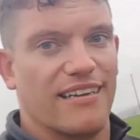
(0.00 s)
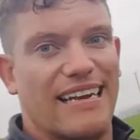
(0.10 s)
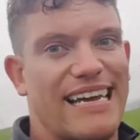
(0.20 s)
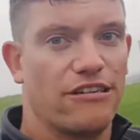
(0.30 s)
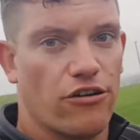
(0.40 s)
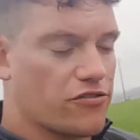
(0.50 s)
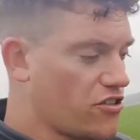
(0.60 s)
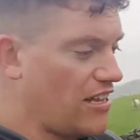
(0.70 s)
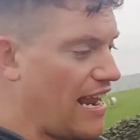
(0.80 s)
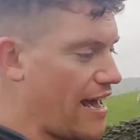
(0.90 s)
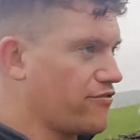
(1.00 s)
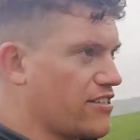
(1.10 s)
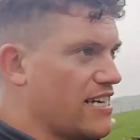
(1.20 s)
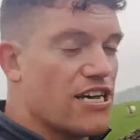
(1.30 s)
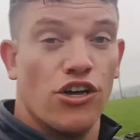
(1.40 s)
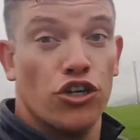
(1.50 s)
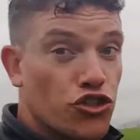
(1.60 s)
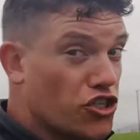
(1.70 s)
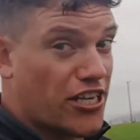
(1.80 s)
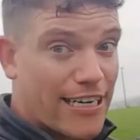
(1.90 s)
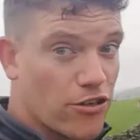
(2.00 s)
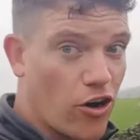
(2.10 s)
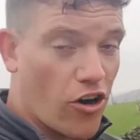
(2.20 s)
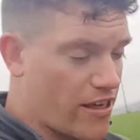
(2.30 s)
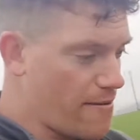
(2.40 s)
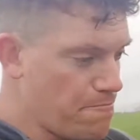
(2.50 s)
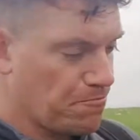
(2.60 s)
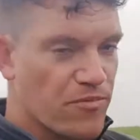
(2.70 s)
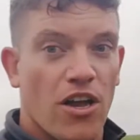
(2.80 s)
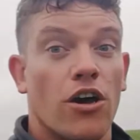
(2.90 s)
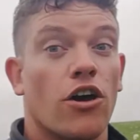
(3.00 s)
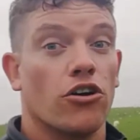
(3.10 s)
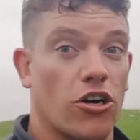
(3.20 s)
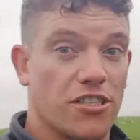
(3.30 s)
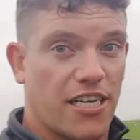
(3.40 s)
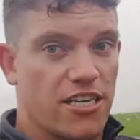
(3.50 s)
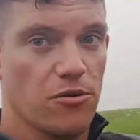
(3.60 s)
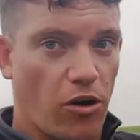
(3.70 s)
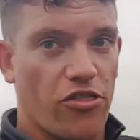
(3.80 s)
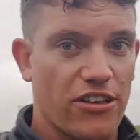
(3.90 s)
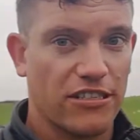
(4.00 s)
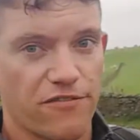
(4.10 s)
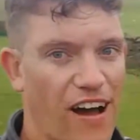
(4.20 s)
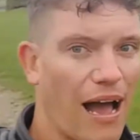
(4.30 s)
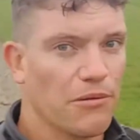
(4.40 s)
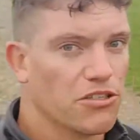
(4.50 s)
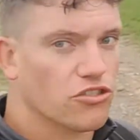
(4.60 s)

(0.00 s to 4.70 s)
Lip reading: leading off to the left. Just ignore them, continue on this farmer's